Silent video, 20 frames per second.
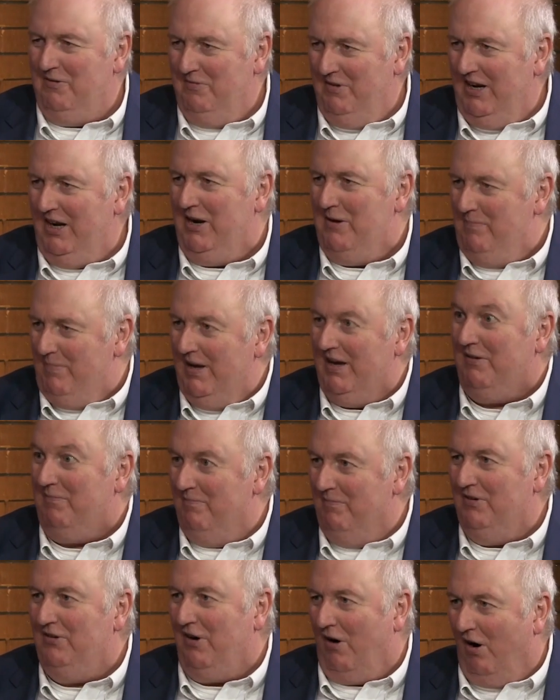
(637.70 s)
need a
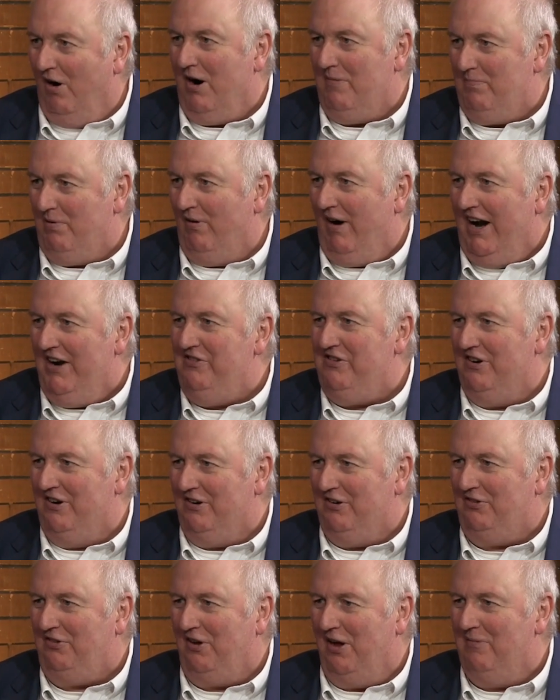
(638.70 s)
big operation
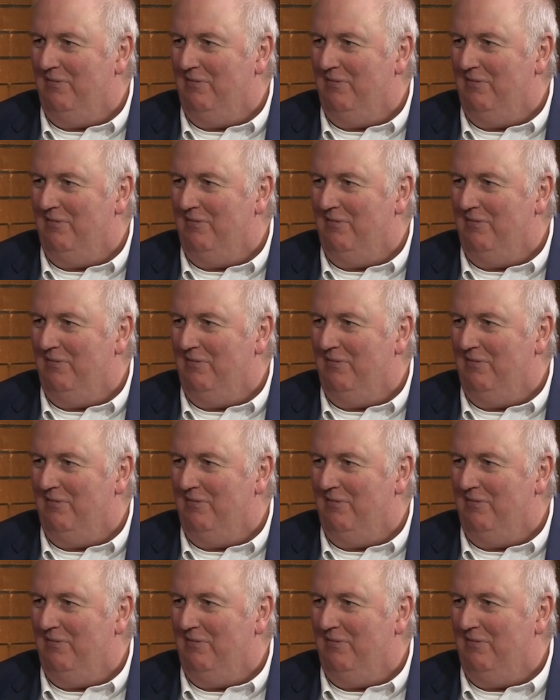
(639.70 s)
or something.